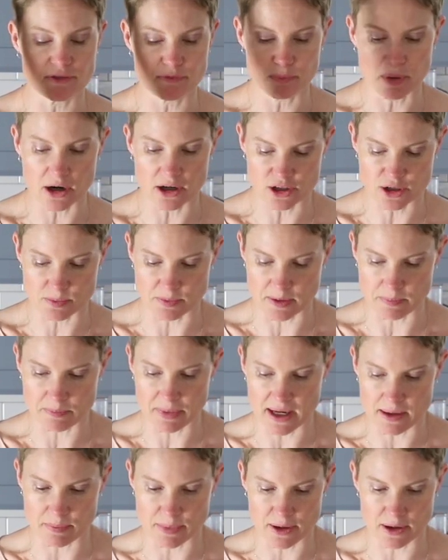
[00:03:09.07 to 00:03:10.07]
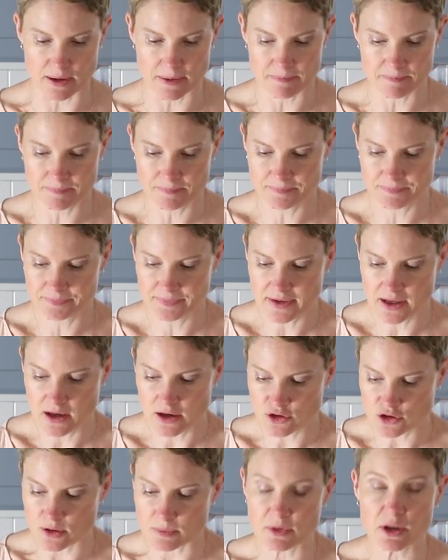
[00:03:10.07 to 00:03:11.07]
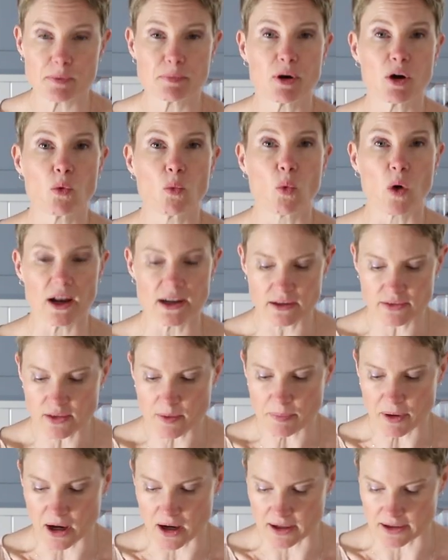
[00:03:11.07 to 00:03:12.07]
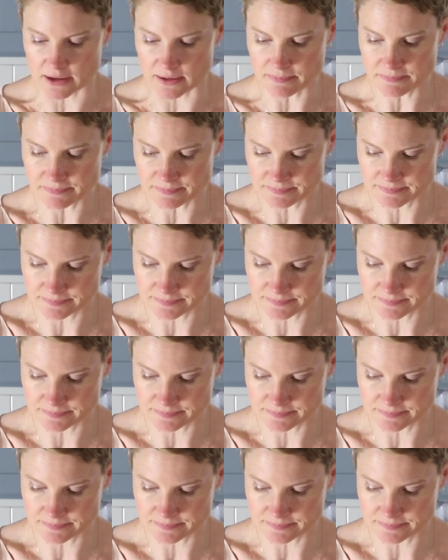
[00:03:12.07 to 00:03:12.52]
of parchment paper. So I'm gonna put one on the bottom